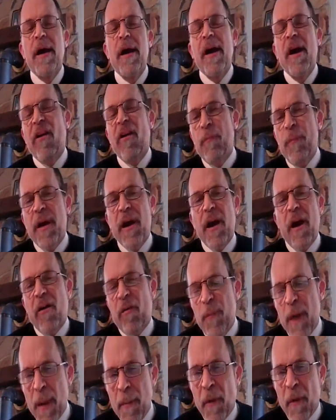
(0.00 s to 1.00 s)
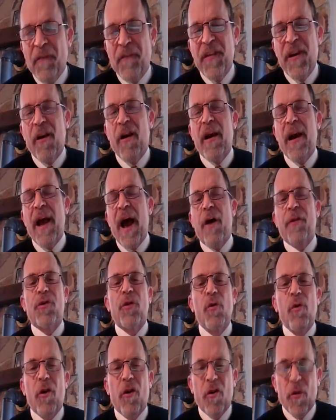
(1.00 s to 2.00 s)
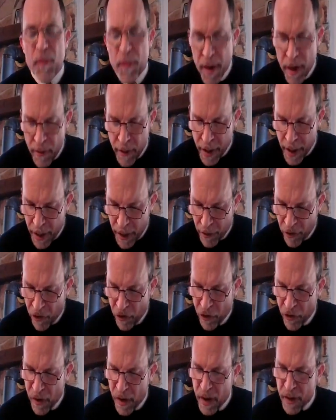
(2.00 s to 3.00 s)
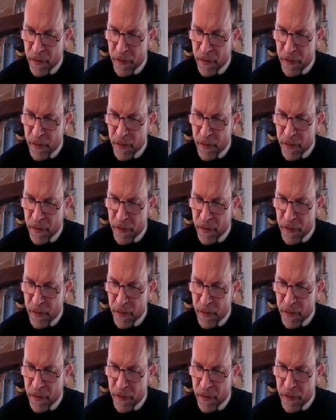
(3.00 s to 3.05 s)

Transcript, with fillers: is because people figured out through experience